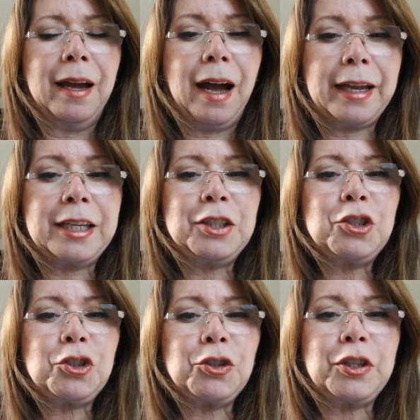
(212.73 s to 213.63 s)
I can
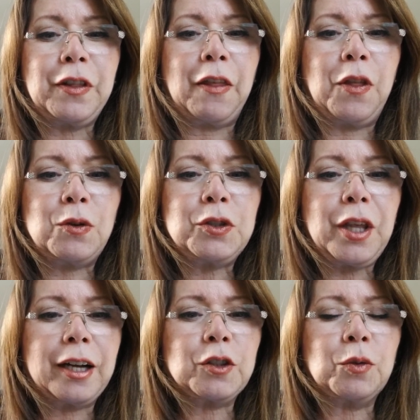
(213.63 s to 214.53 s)
assure you that those
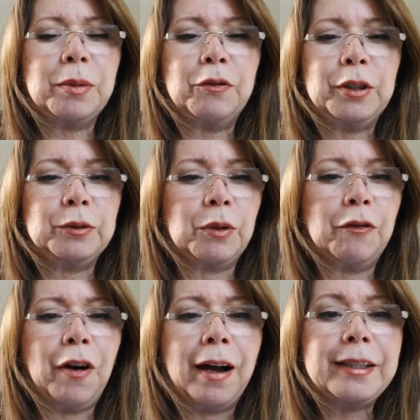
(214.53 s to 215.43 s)
thoughts will be filled with
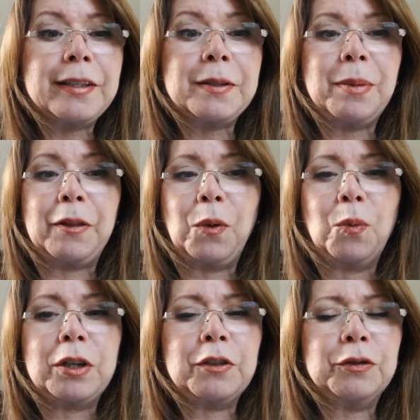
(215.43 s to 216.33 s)
fondness about the
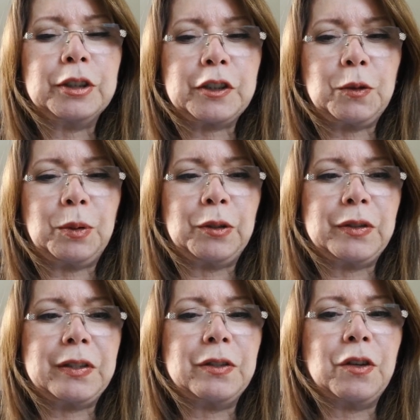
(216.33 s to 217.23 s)
wonderful
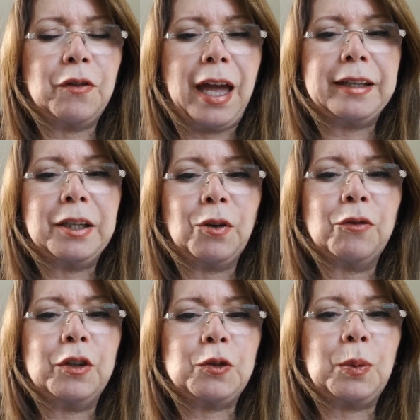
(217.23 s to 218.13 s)
experiences you've had here at
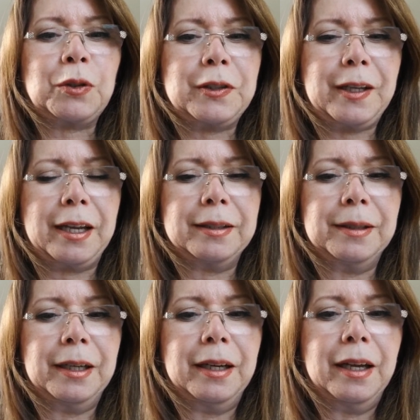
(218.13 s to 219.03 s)
Fitchburg State.
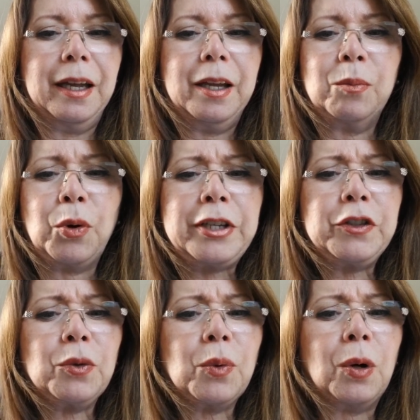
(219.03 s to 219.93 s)

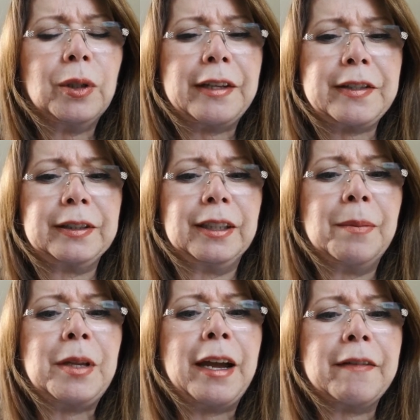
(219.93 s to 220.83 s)
Embrace your role as an
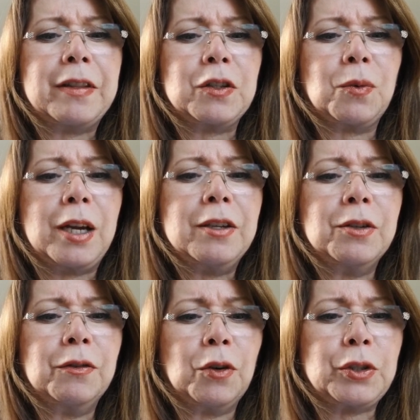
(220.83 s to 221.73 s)
alumni of this great
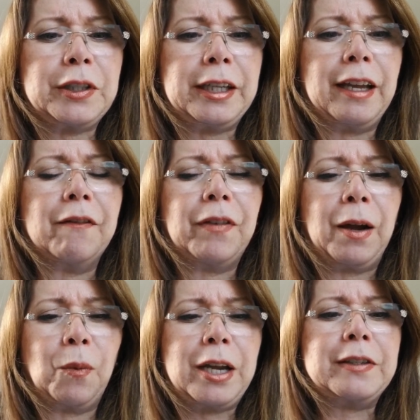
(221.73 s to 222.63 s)
university and
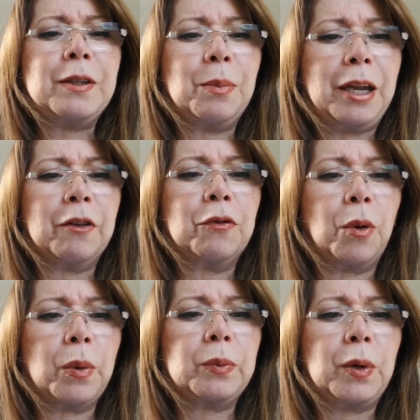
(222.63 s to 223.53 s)
find ways to pay it
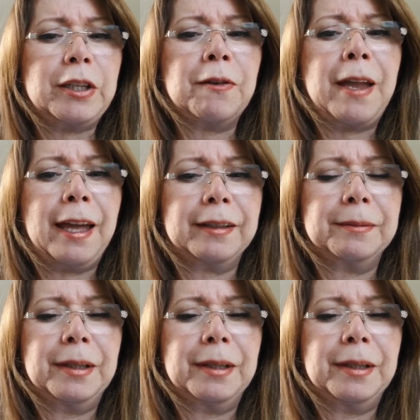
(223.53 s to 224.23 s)
forward when you can.